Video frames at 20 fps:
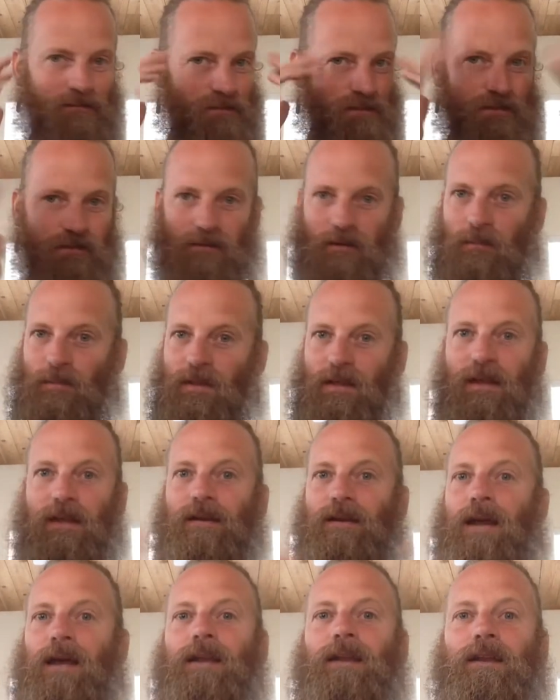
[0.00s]
Something
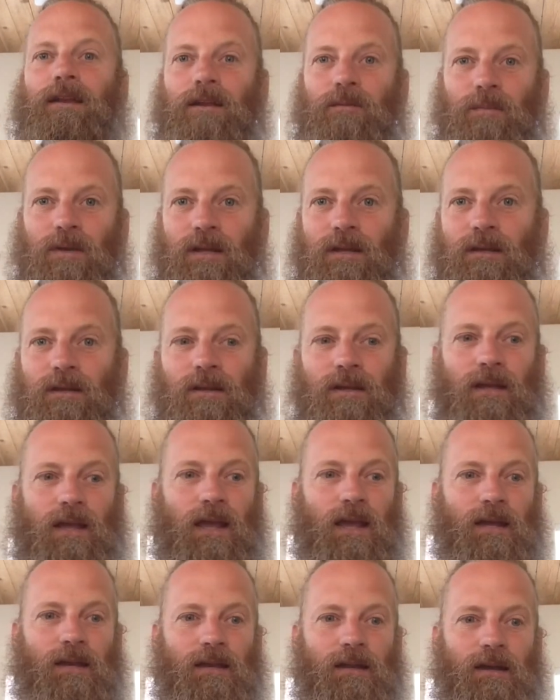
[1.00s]
ignited in me,
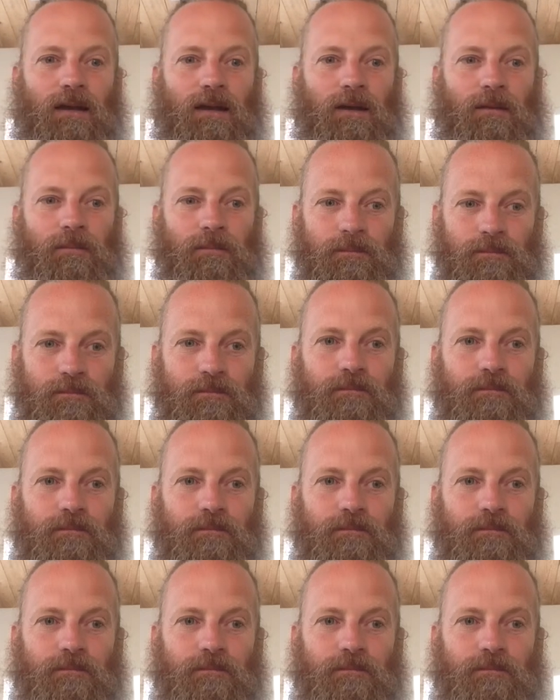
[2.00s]
and